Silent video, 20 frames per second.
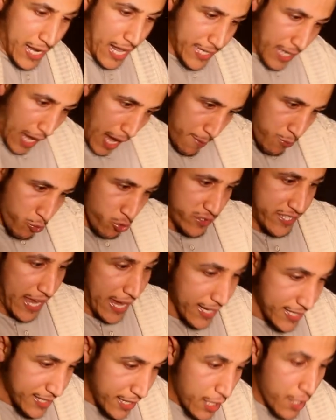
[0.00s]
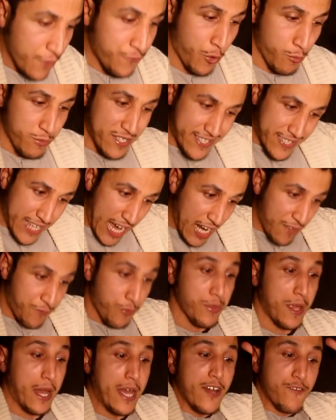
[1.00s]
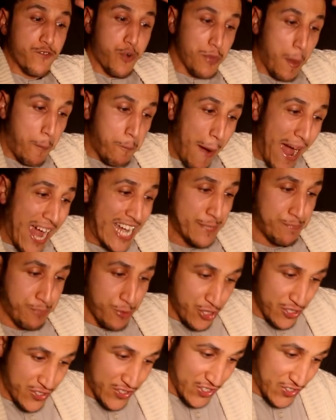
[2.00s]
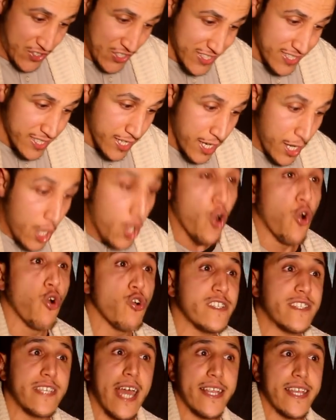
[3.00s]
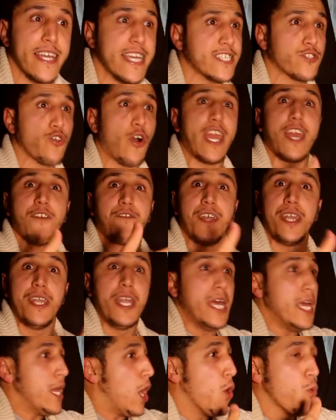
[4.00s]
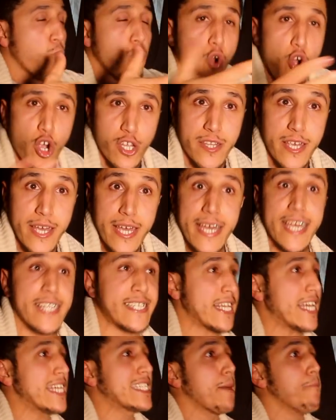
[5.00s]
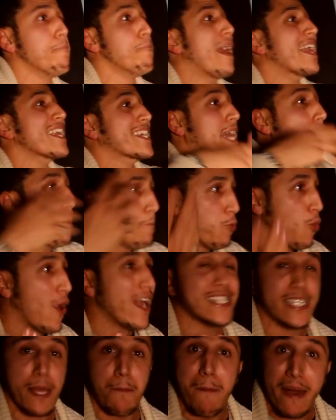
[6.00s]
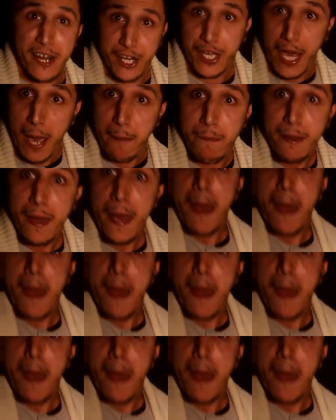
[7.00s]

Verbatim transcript: like Abu Zayd from the Salaf, from the, from the pious predecessors, who said it's not even wood. He said it's a markab. What is a markab?